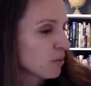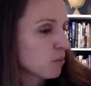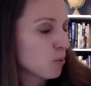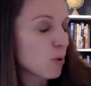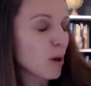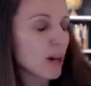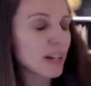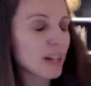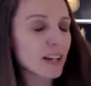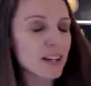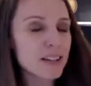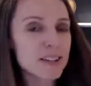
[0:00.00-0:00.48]

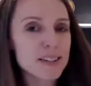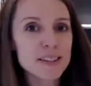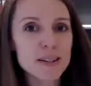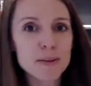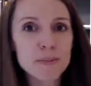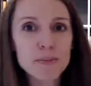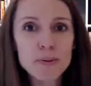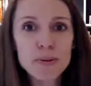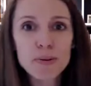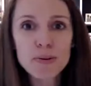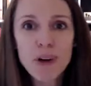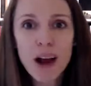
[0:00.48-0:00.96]
What a
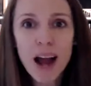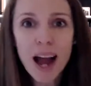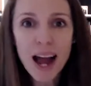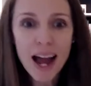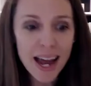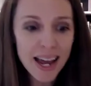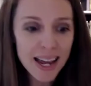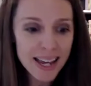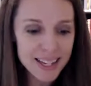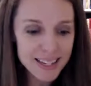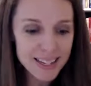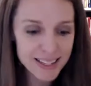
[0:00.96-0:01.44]

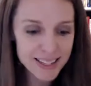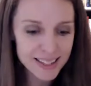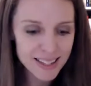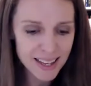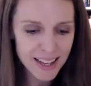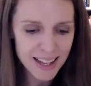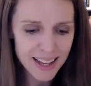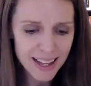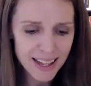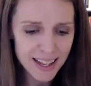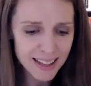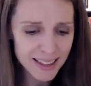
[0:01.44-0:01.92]
surprise.
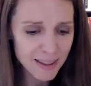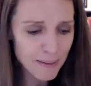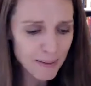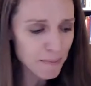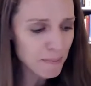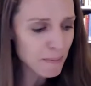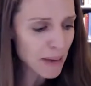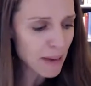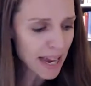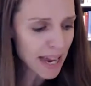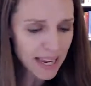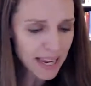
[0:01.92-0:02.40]
The
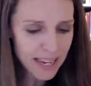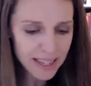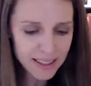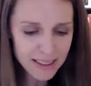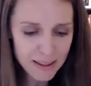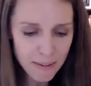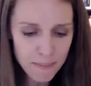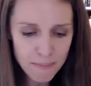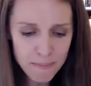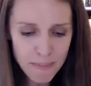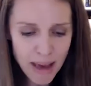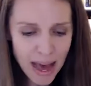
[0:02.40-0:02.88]

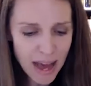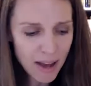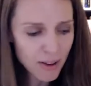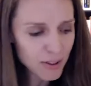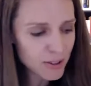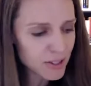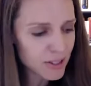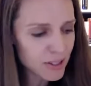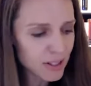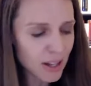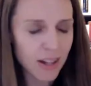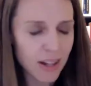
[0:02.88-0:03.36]

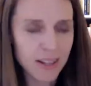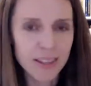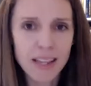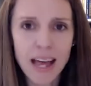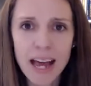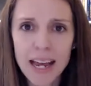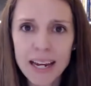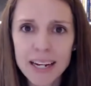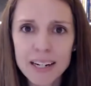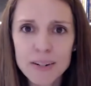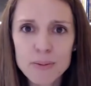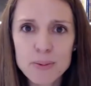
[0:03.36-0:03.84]
mouse thought
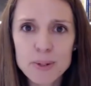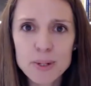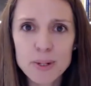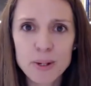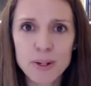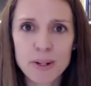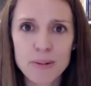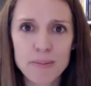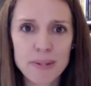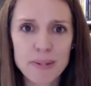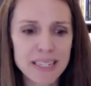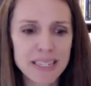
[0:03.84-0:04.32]
Lion was
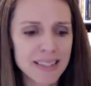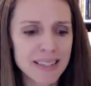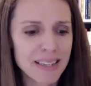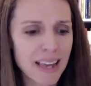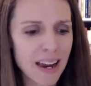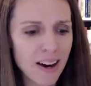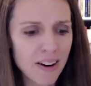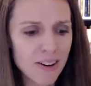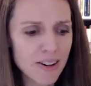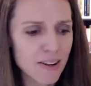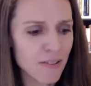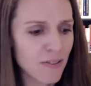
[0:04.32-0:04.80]
going to be
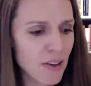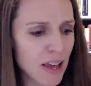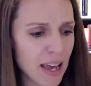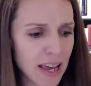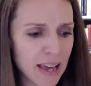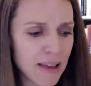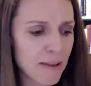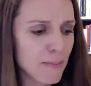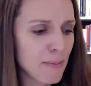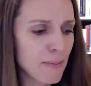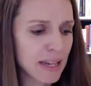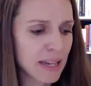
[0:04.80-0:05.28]
scared of
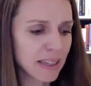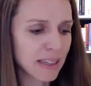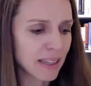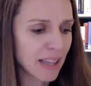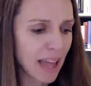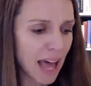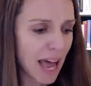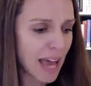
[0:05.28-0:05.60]
him, and